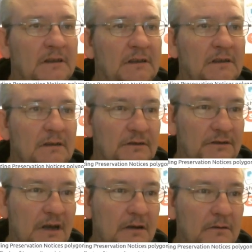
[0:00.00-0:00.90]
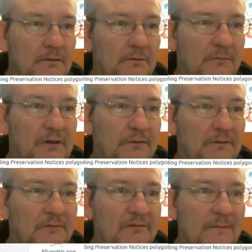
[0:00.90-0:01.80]
So we go and
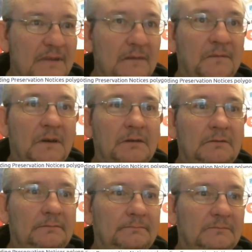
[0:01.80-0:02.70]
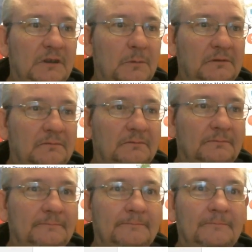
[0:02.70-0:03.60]
grab that file. Come on,
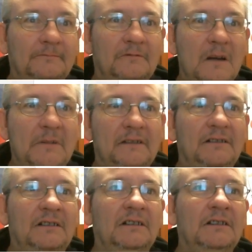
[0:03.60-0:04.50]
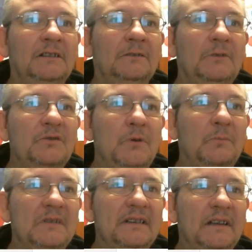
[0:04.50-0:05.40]
grab it. Which one was
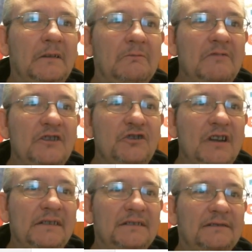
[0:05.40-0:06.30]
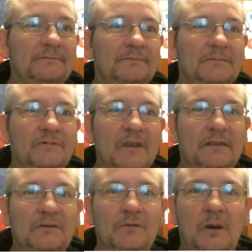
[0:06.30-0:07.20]
it? There are richness. Drag and drop.